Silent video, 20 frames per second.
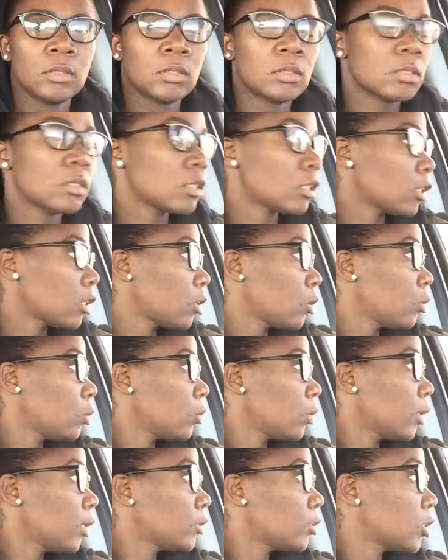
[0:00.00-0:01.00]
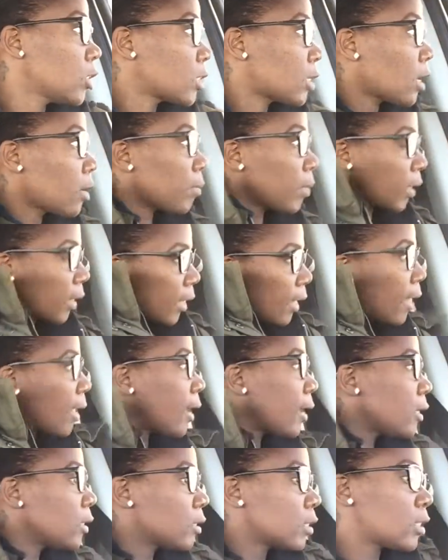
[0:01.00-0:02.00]
So I just got my
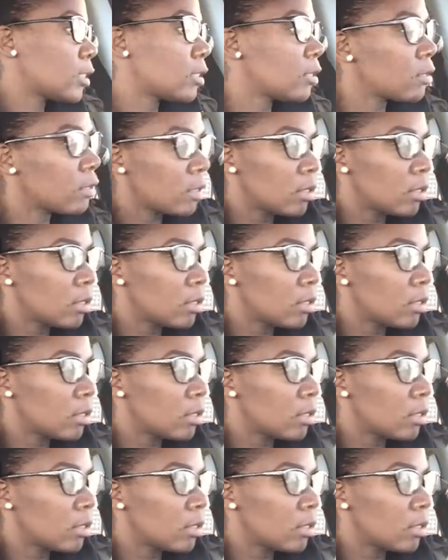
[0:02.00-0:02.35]
gas.